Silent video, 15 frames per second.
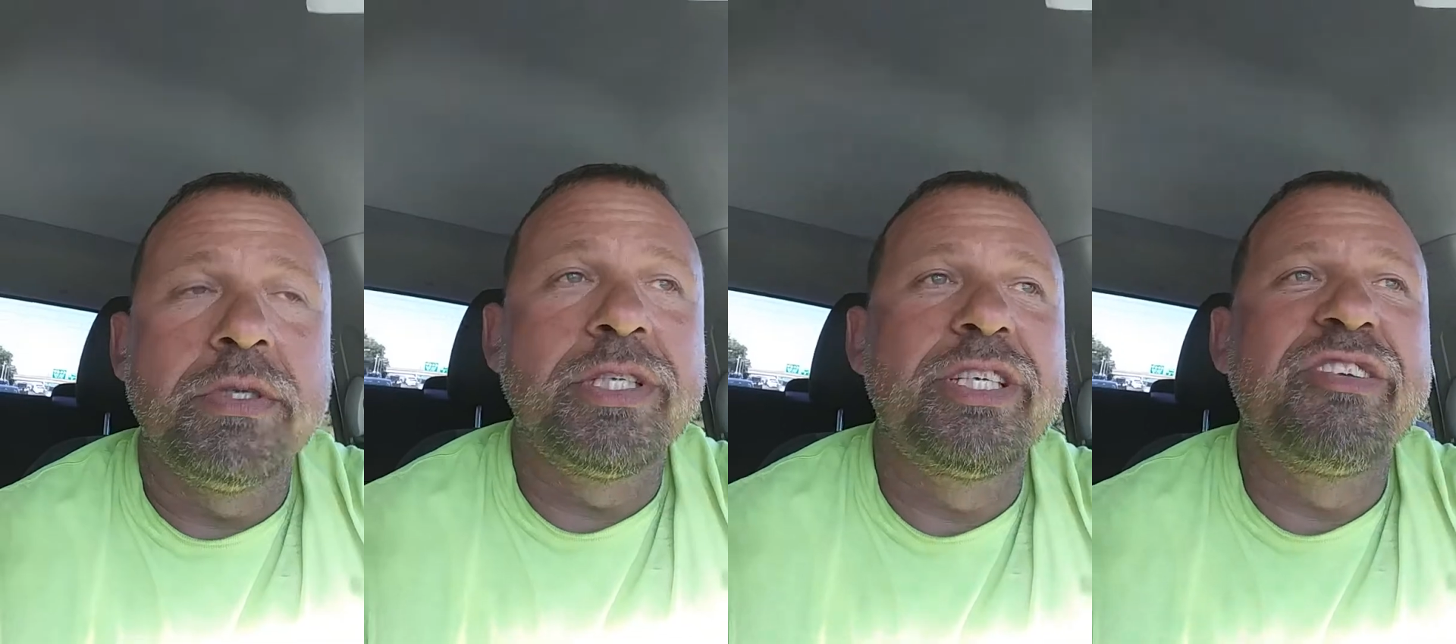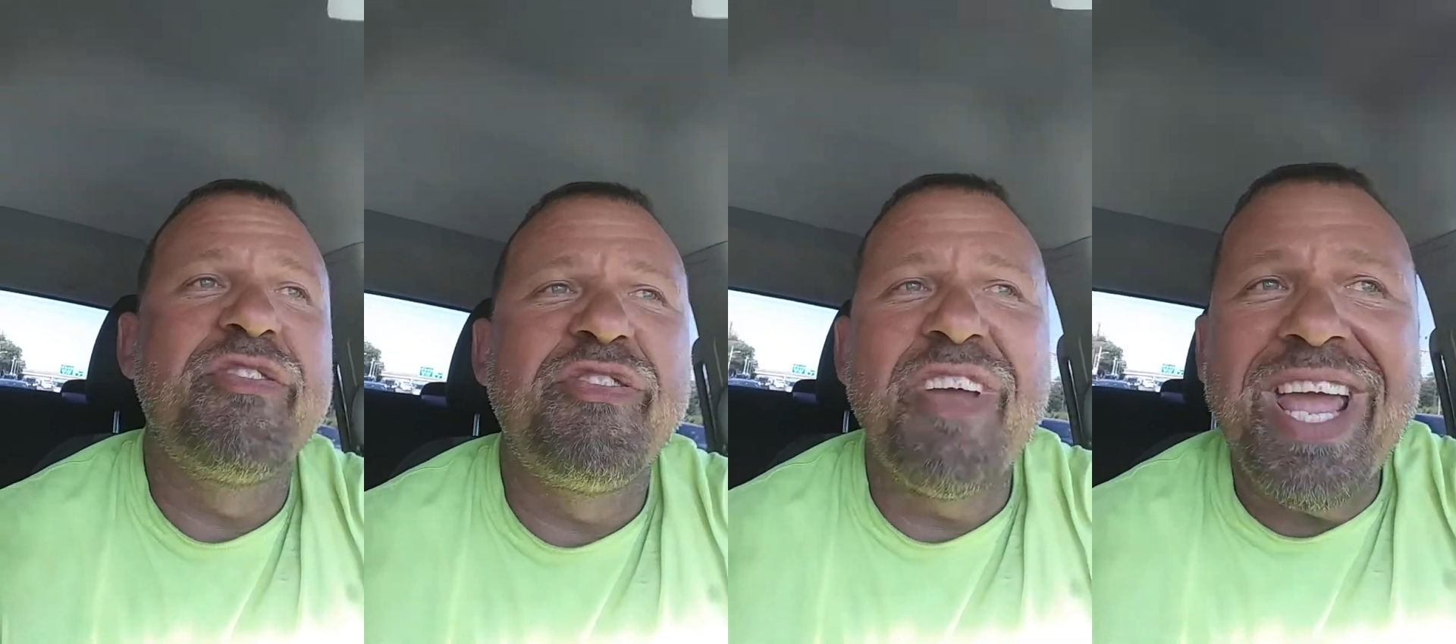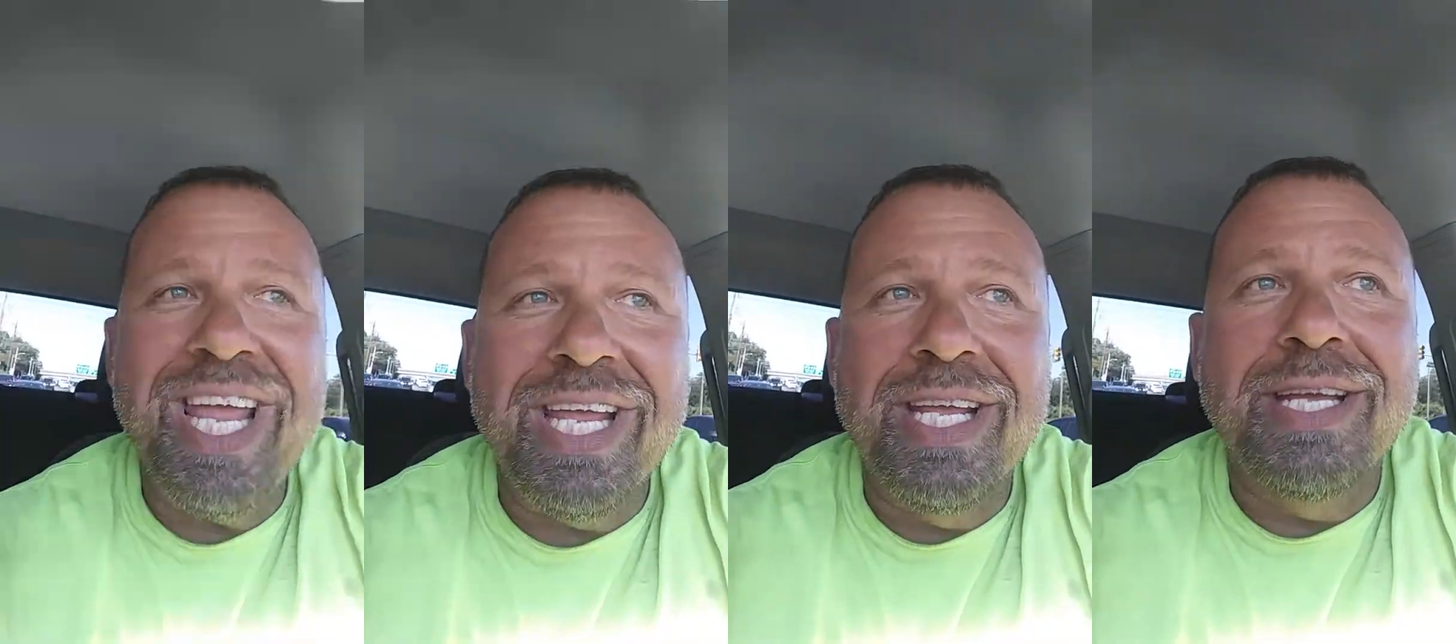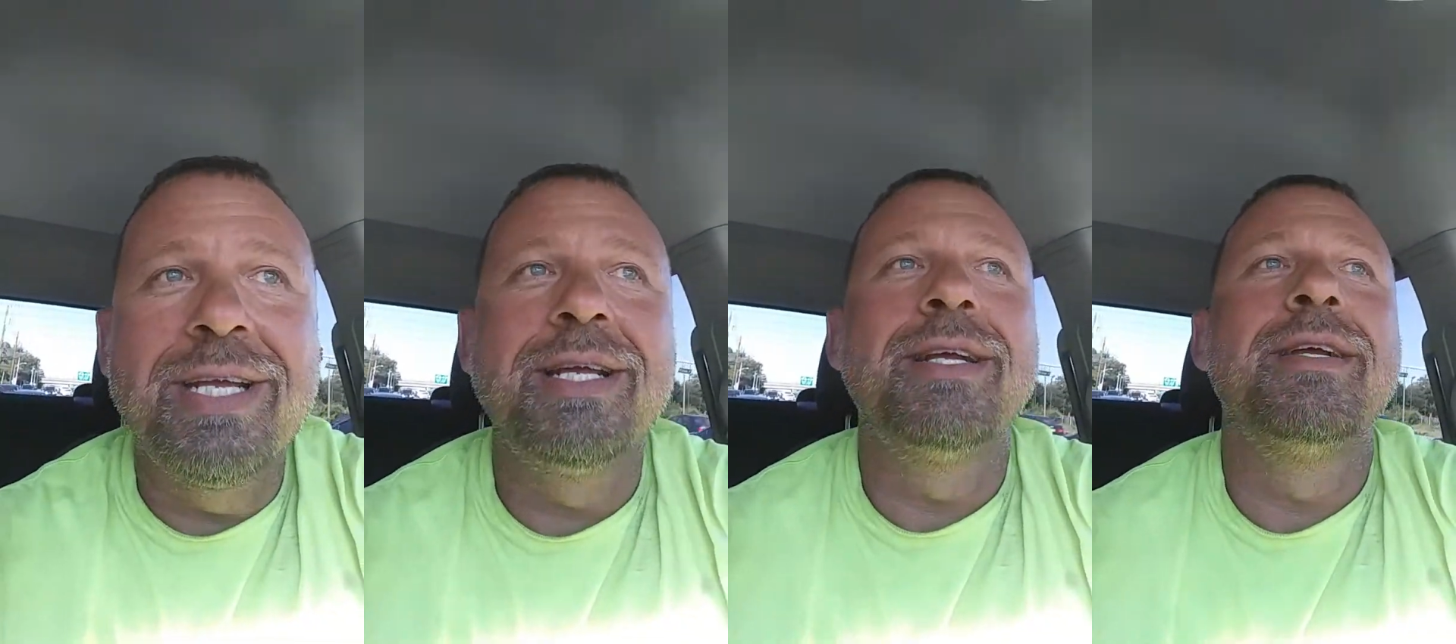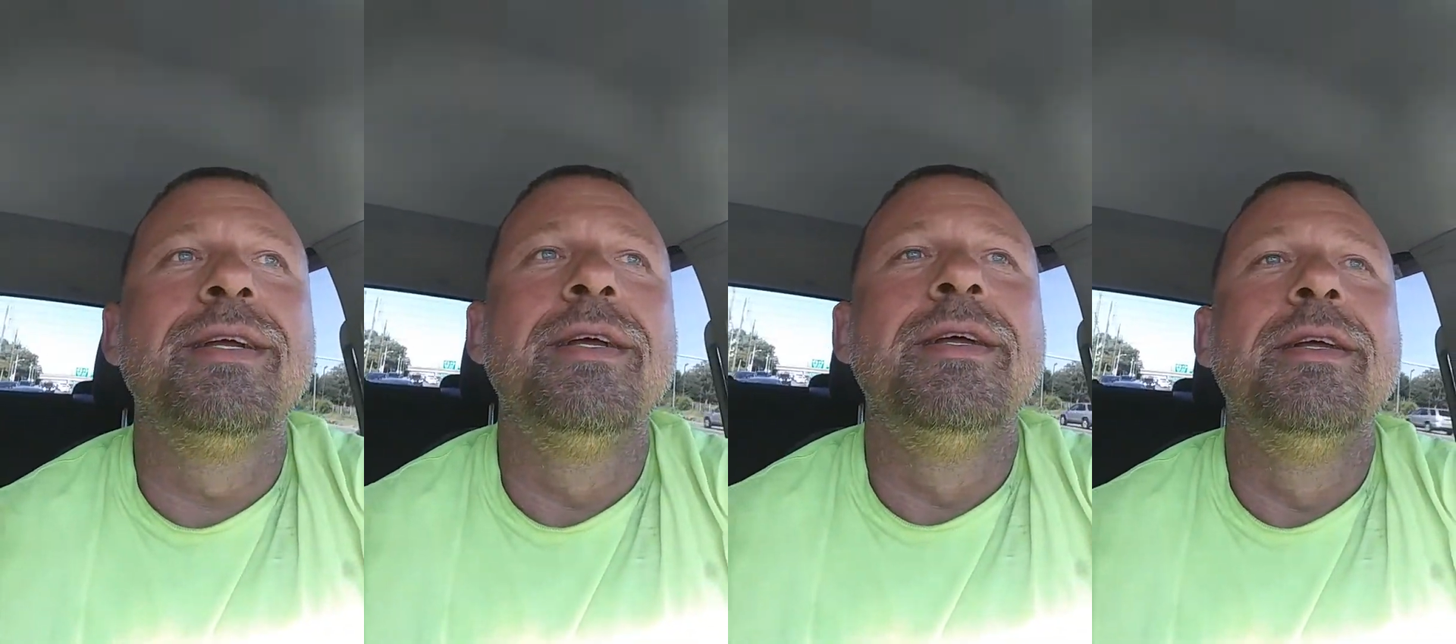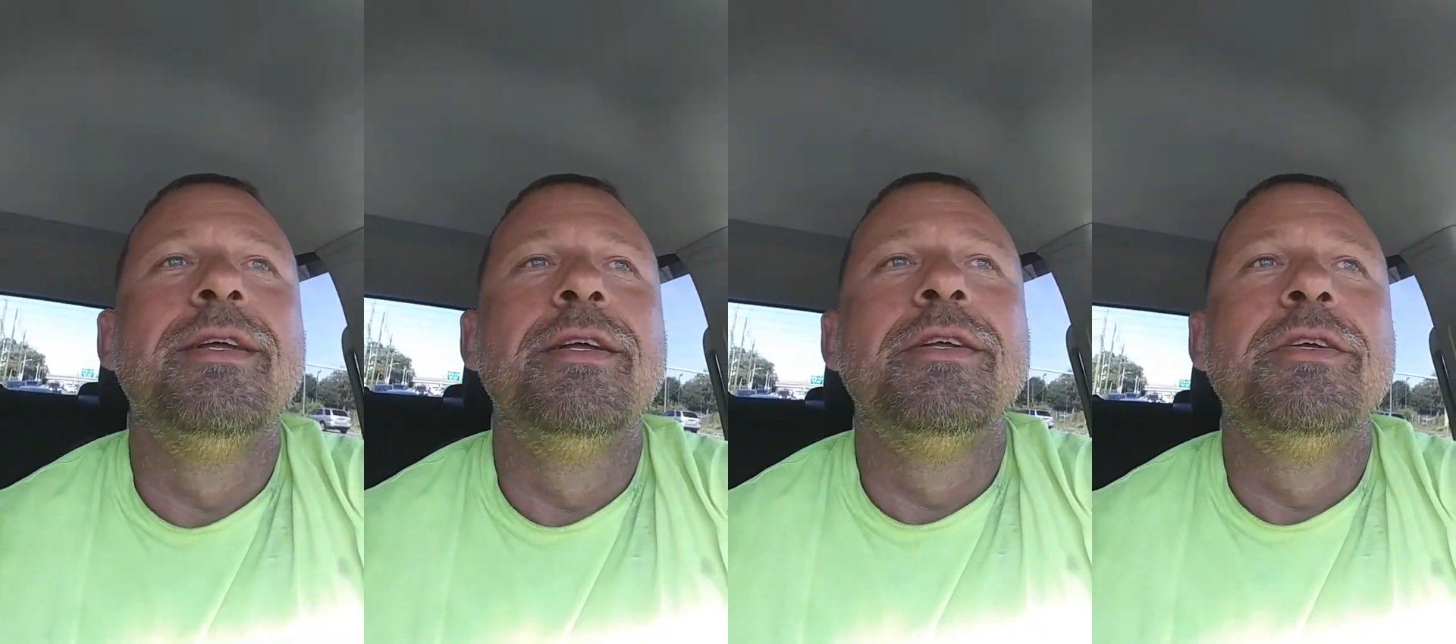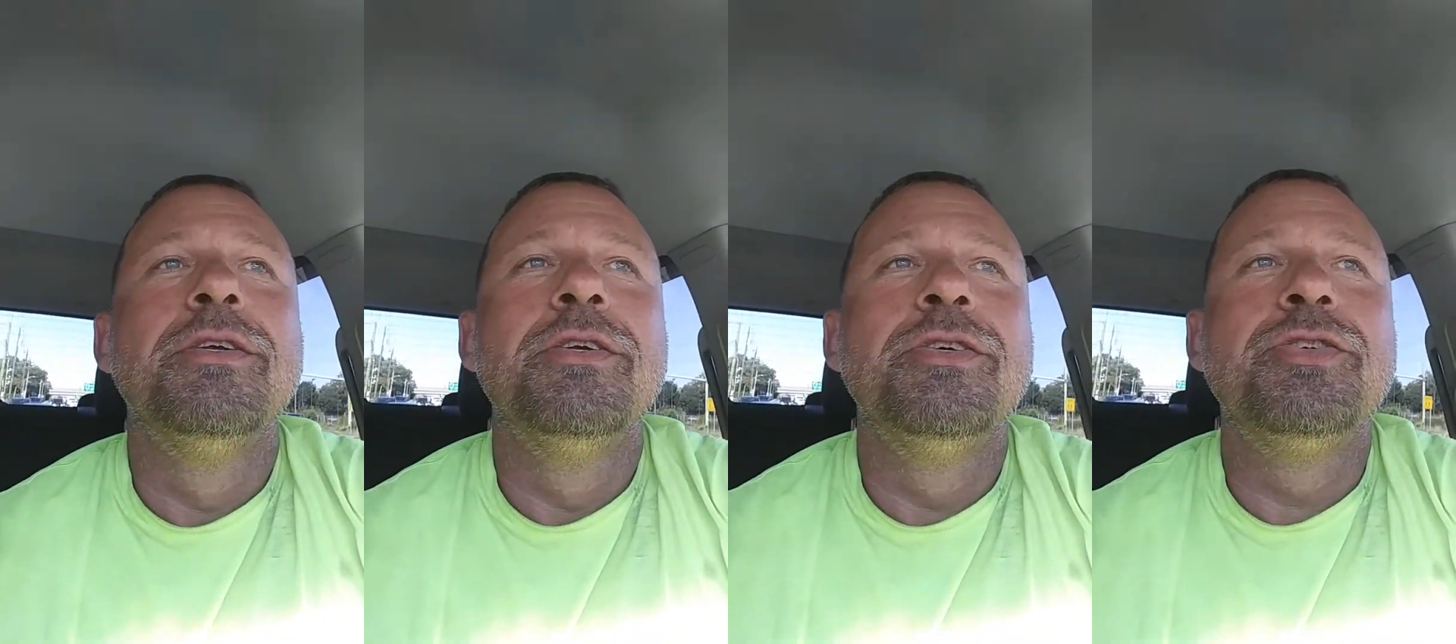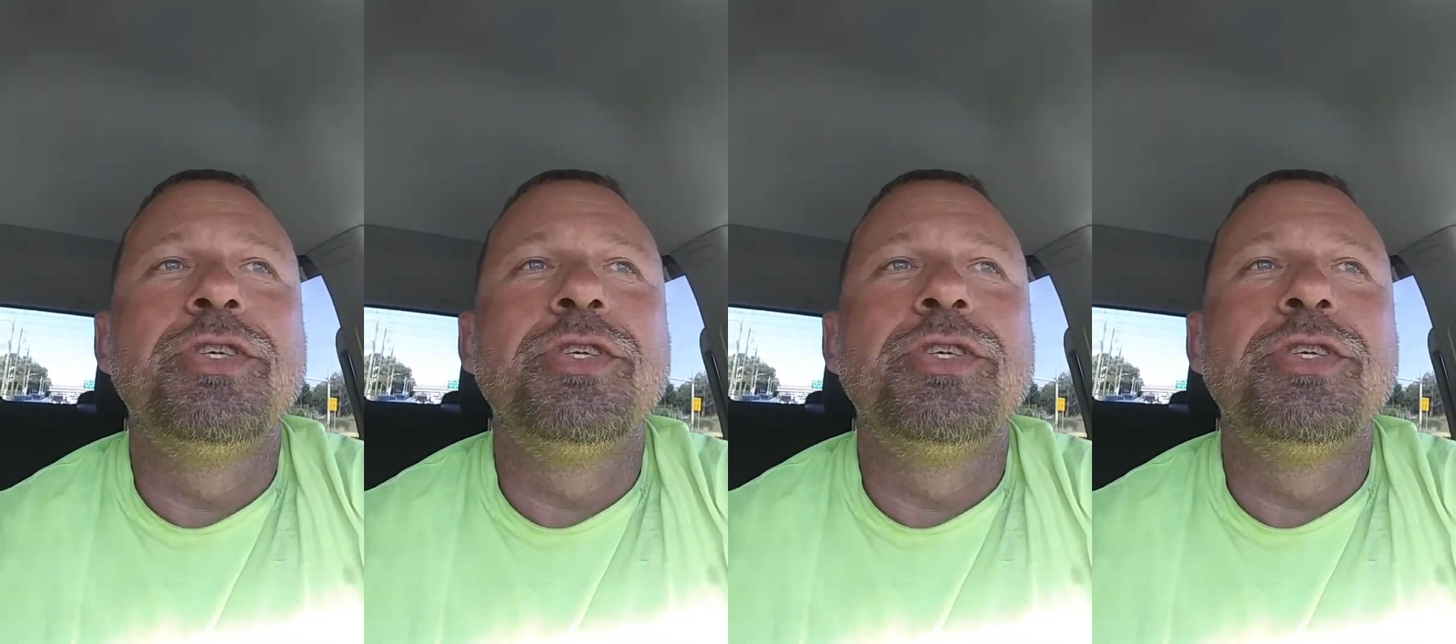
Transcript: It's fake.